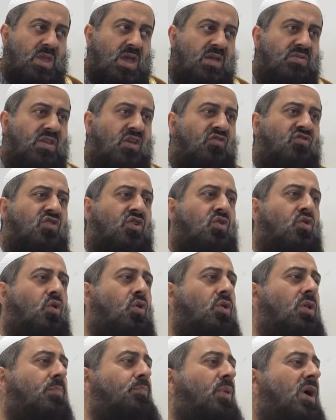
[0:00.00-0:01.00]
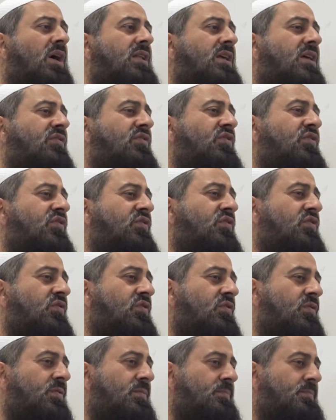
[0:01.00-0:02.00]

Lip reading: And they used to call upon us